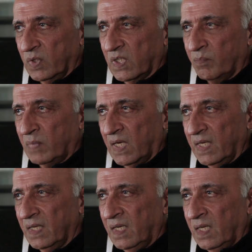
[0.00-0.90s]
would come
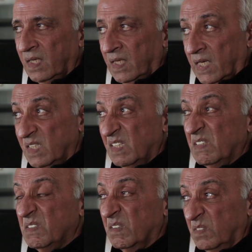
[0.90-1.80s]
by. And
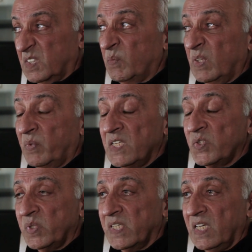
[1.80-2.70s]
some of the
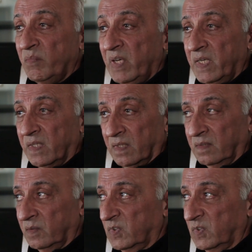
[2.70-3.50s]
branches are getting bigger.